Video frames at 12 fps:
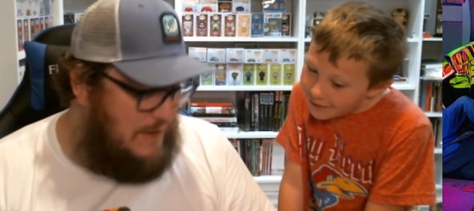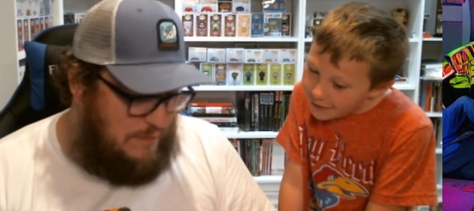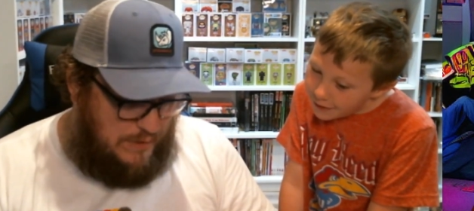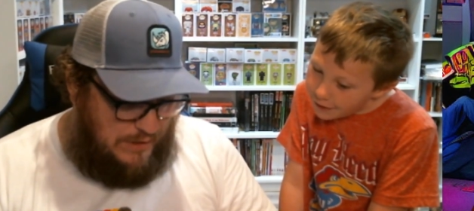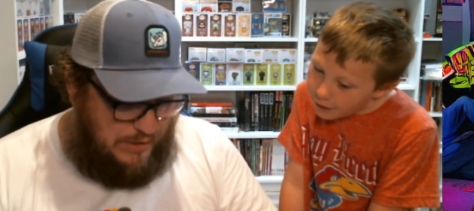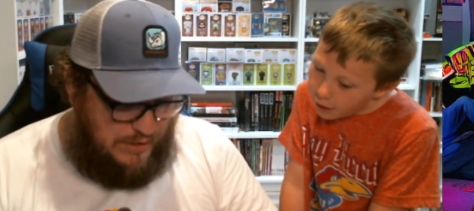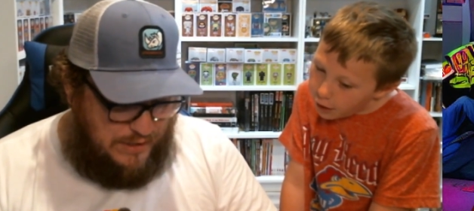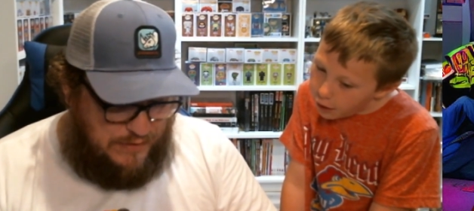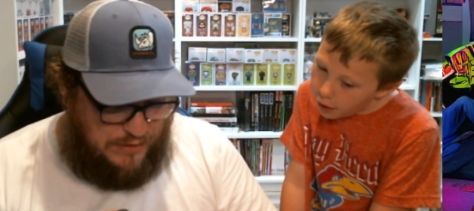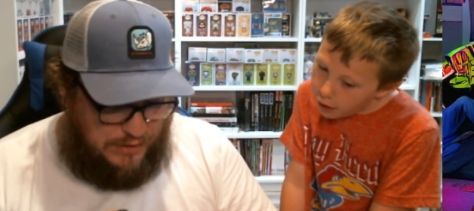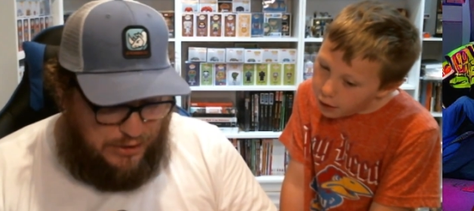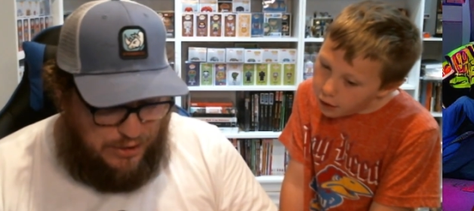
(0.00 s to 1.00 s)
Speaker 1: if we look in
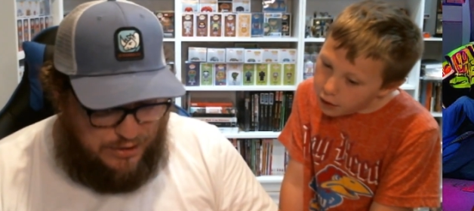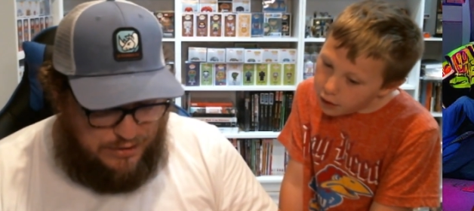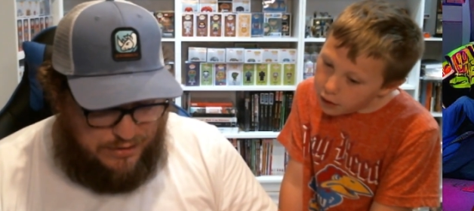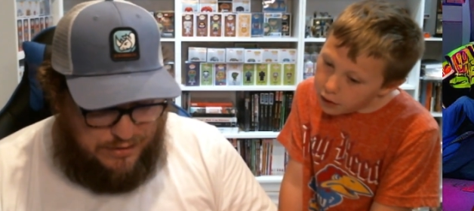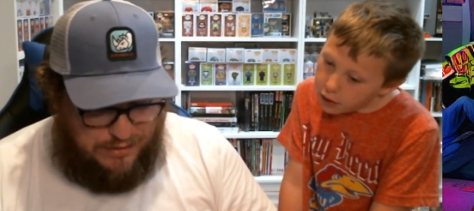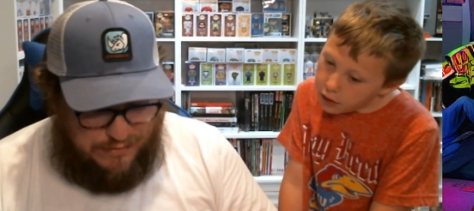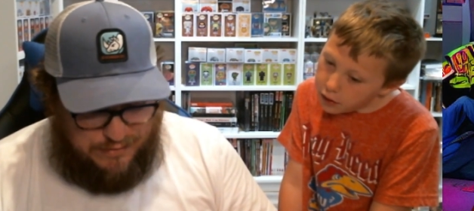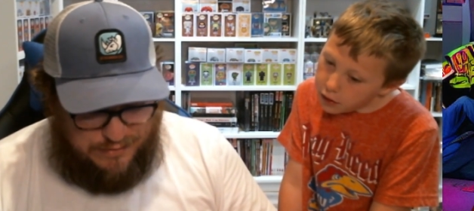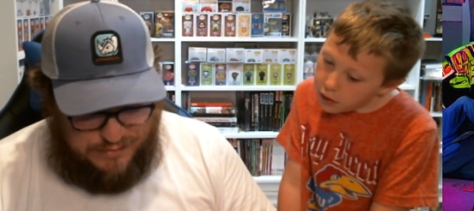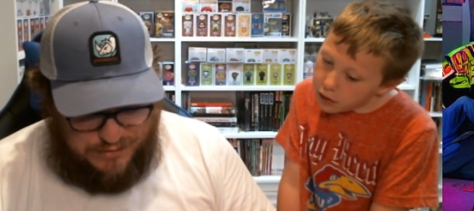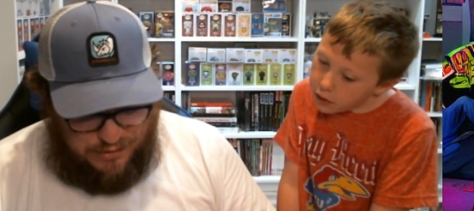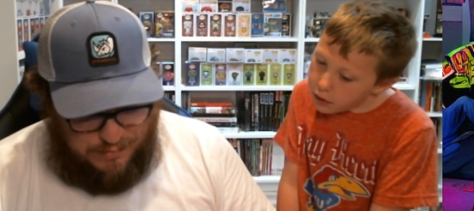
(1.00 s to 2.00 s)
the long uh,
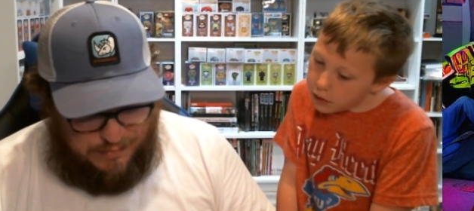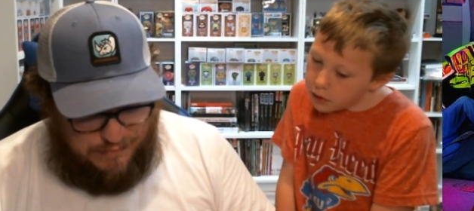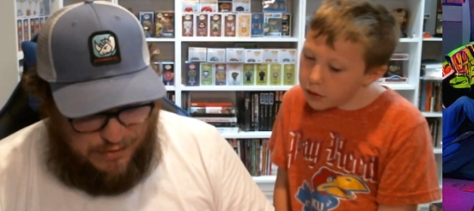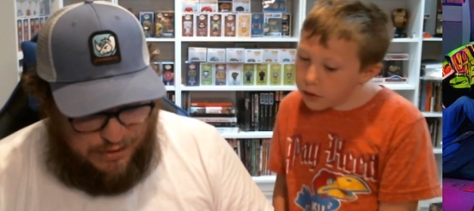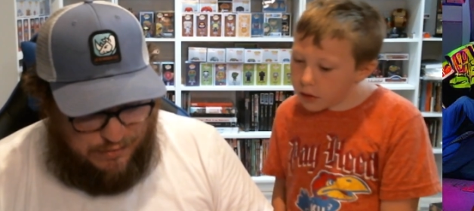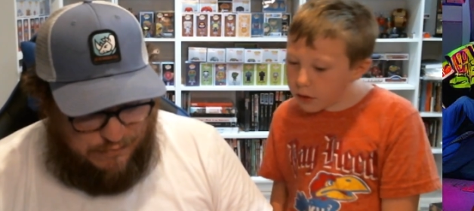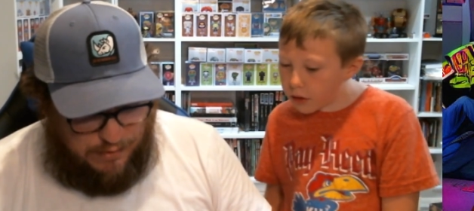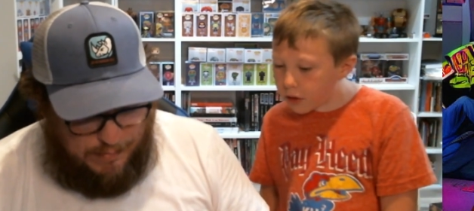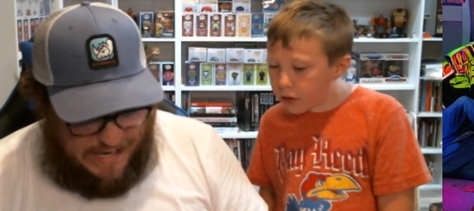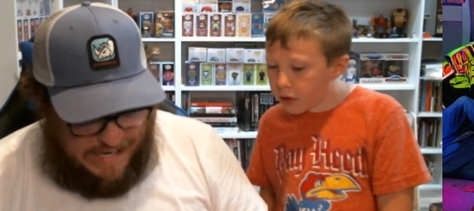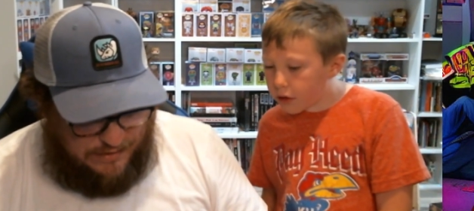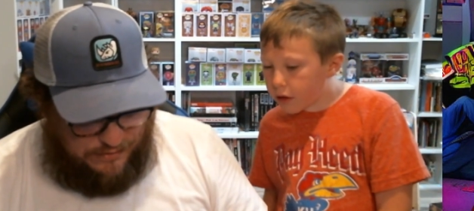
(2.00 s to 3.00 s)
term of all of our
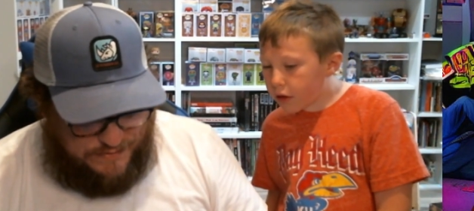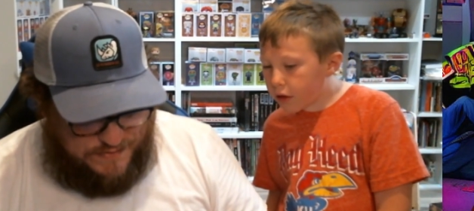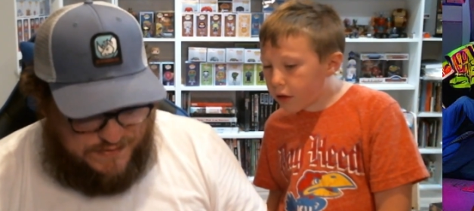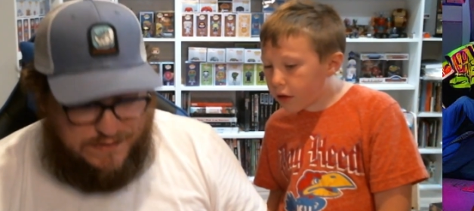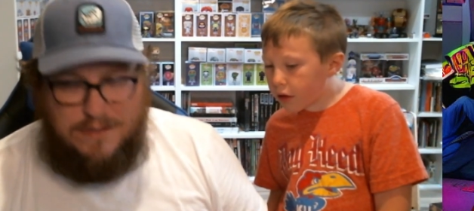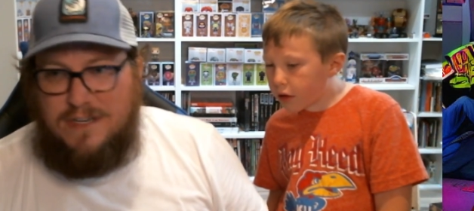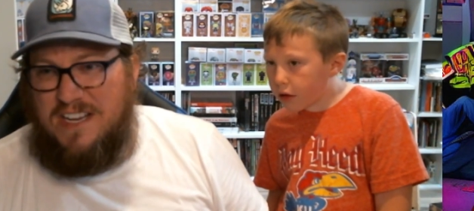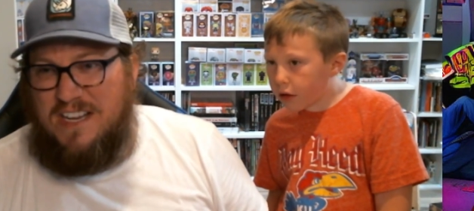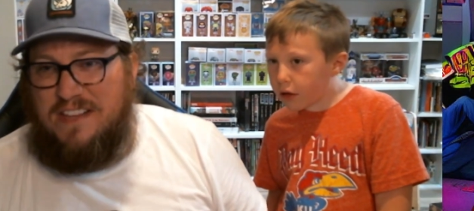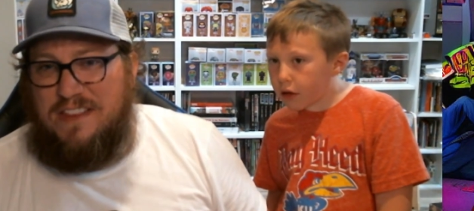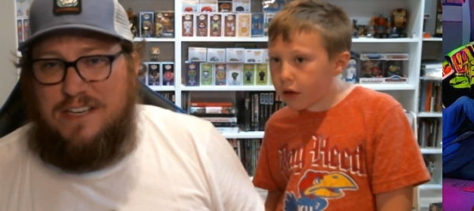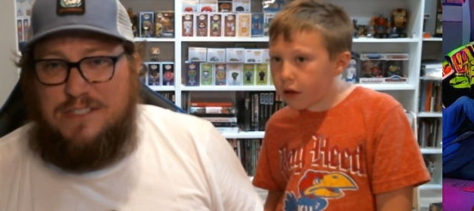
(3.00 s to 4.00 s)
battles,
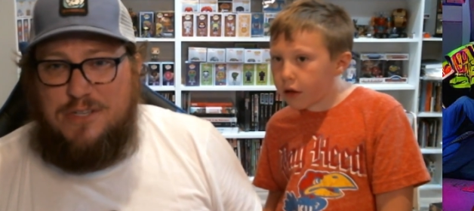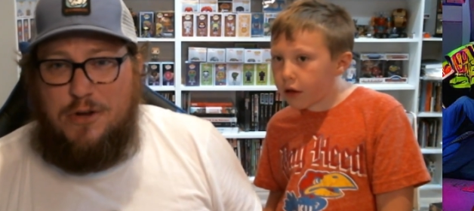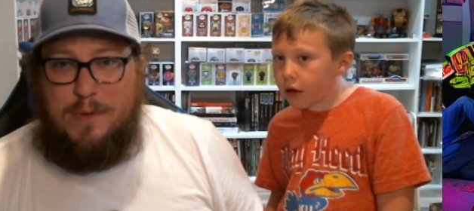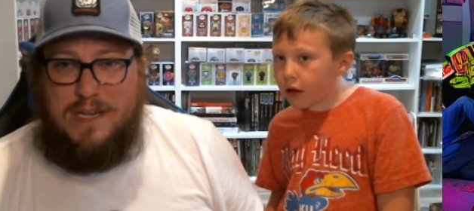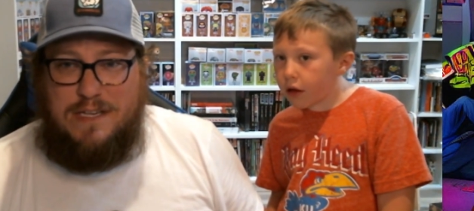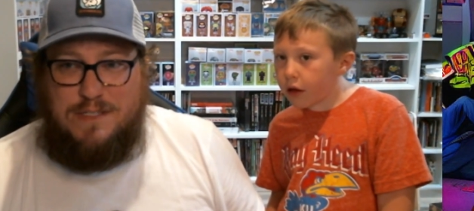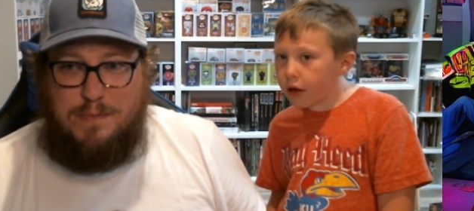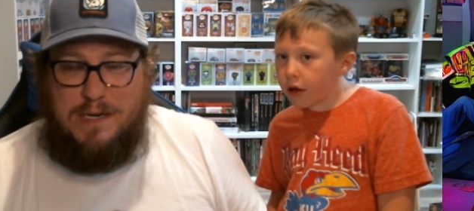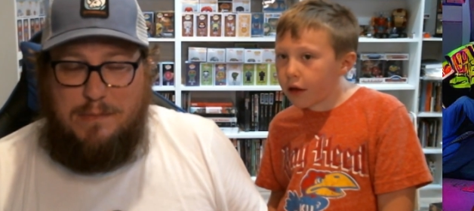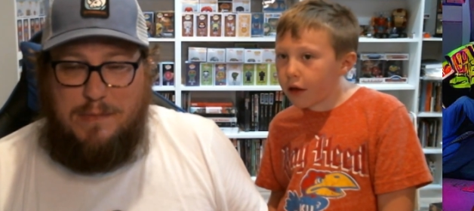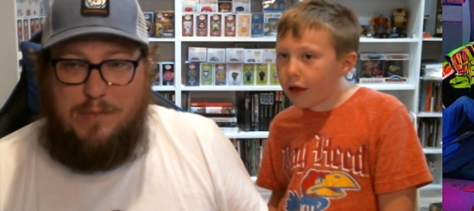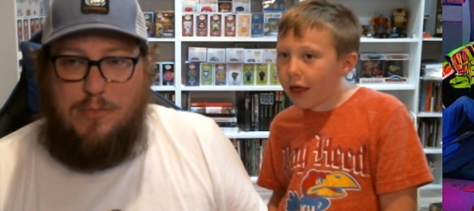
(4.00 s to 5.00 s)
I think Toby has
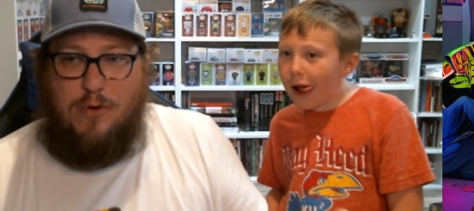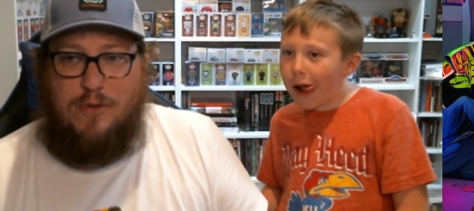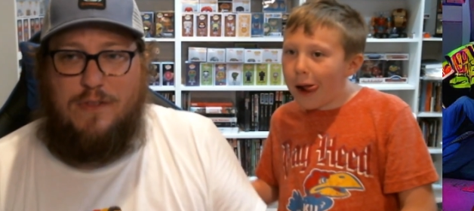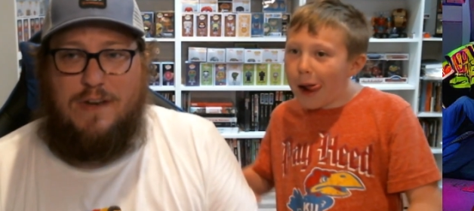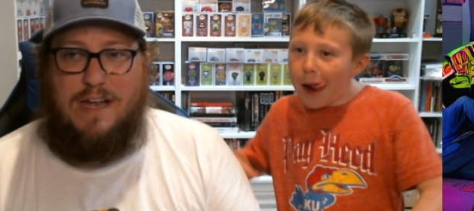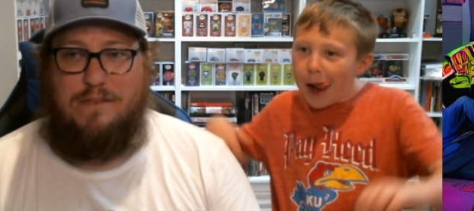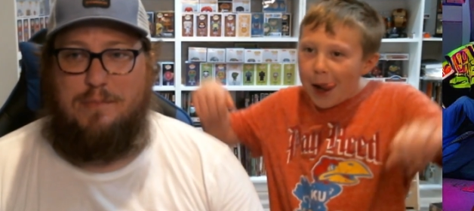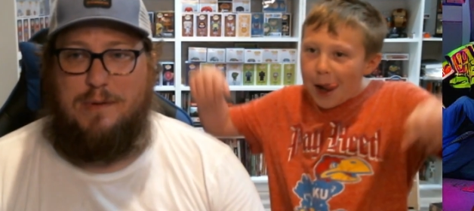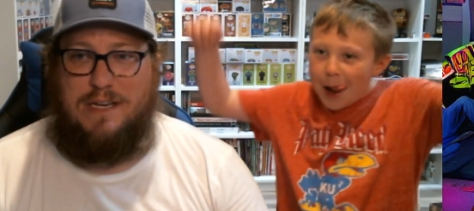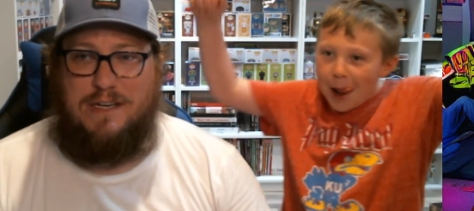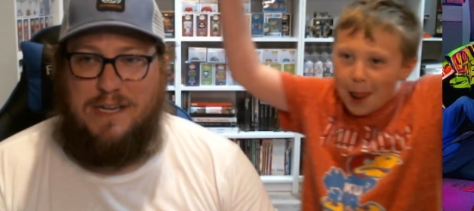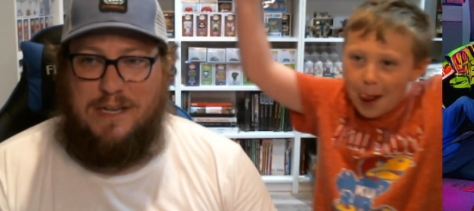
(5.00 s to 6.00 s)
beaten me more than I've
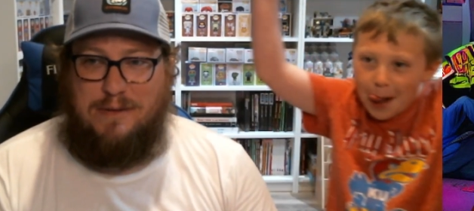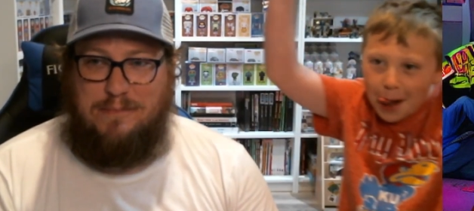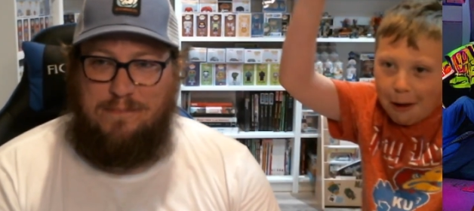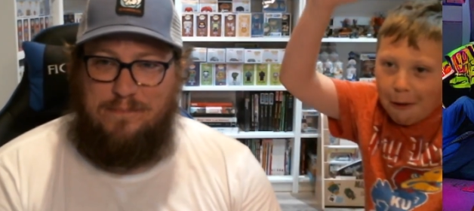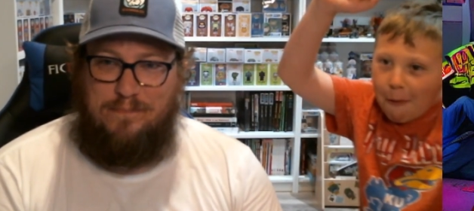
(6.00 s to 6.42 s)
beaten him.